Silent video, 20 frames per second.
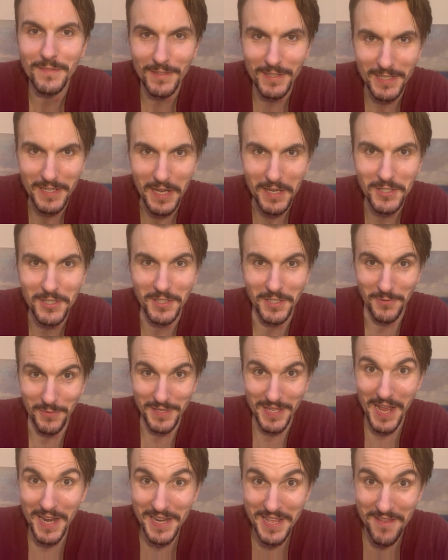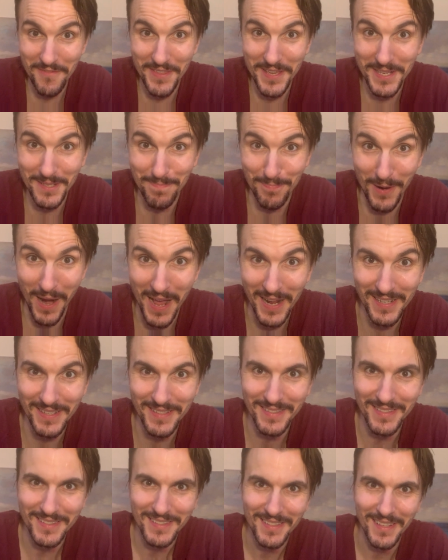connection with any of these
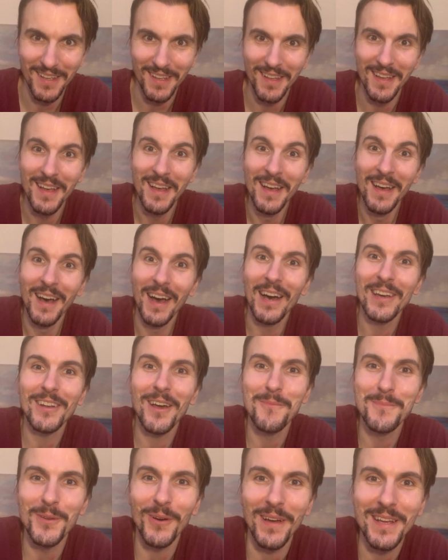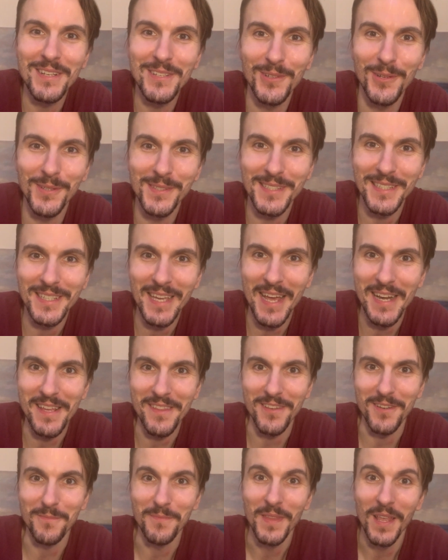brands and I'm not endorsing any
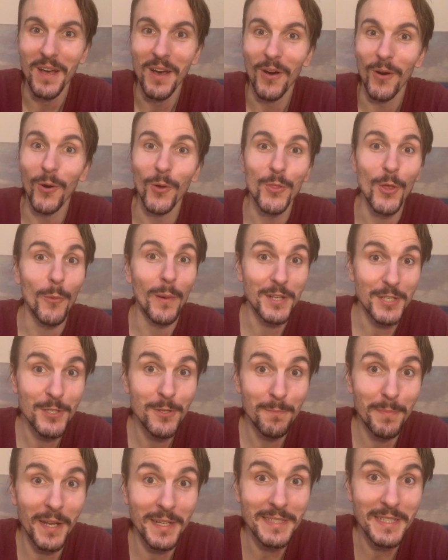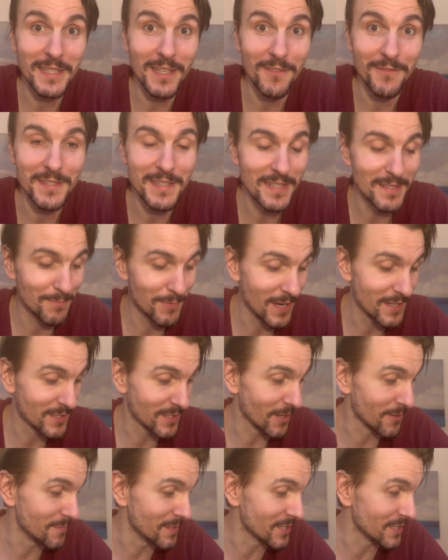of them. Although I do bloody love an
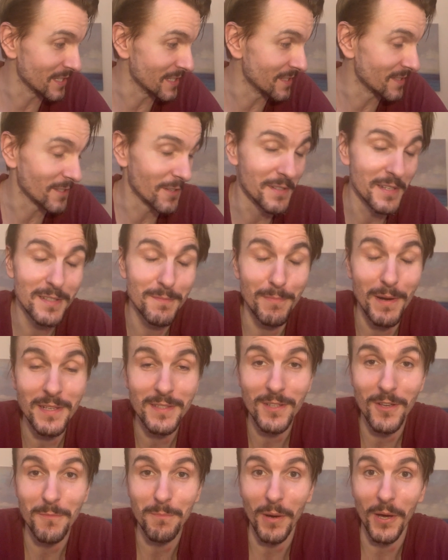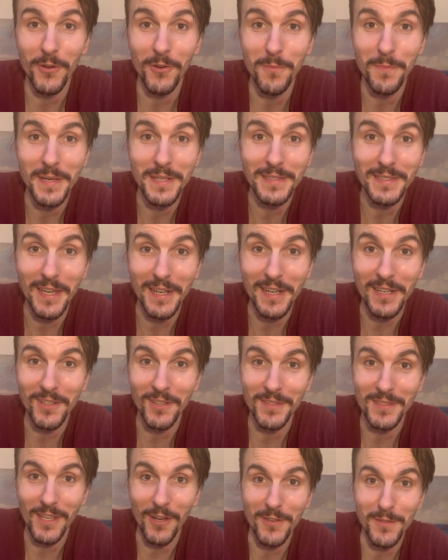espresso machine. So Nespresso, by all means, get in
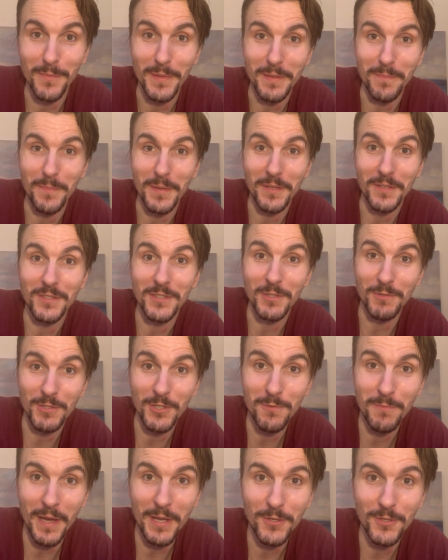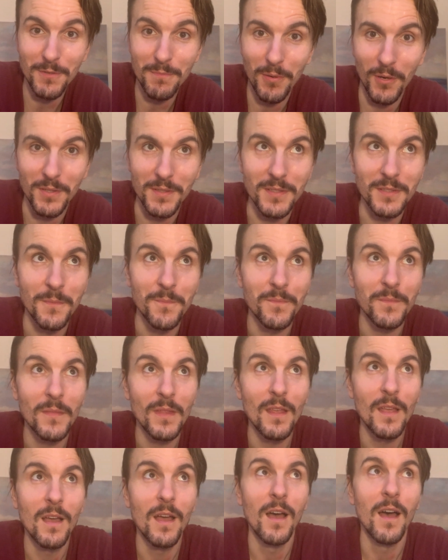contact with me because you do make good pods.
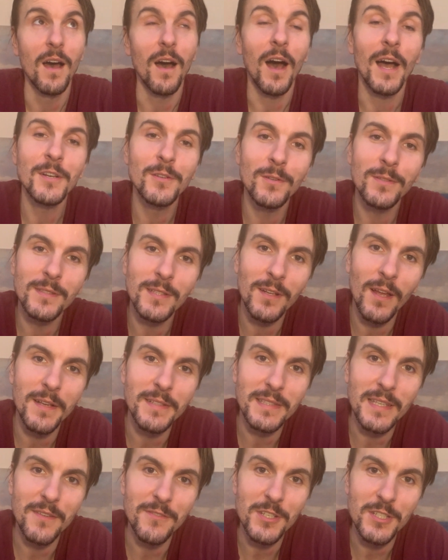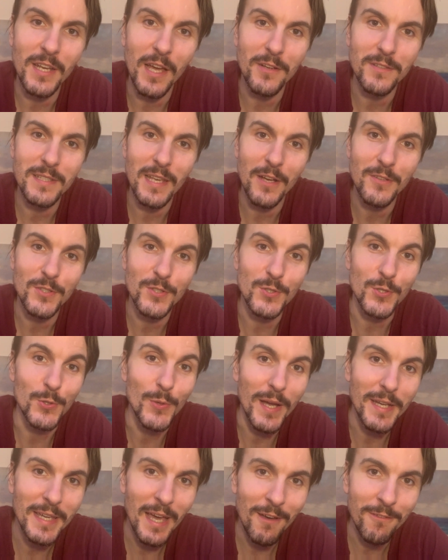I'd also like to give a shout out
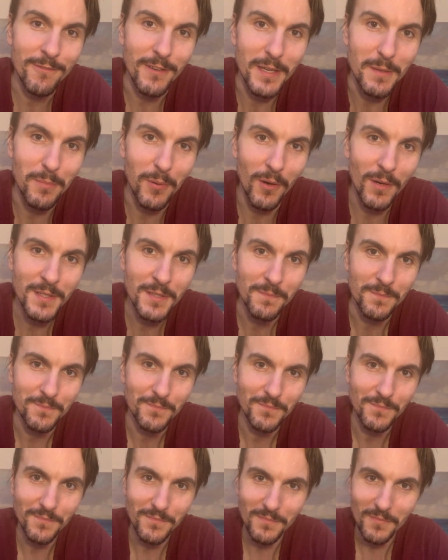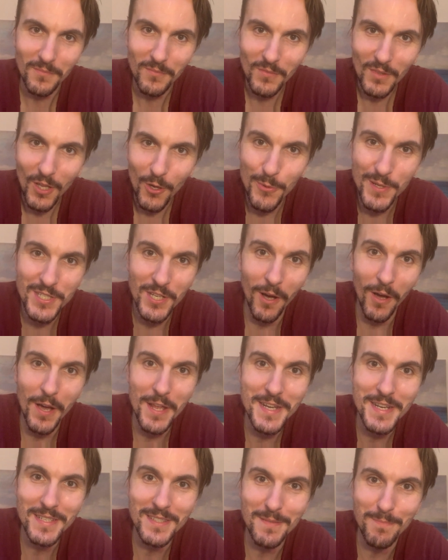to Cafe Pod, which
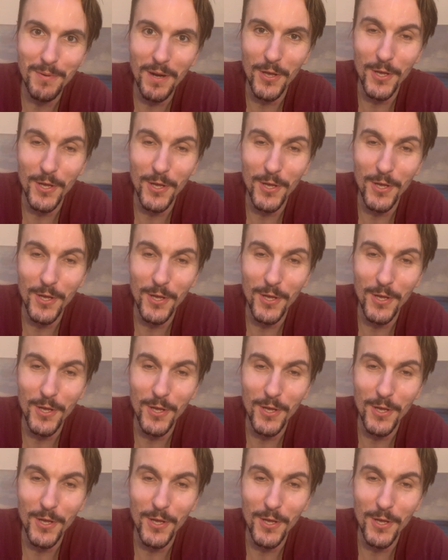is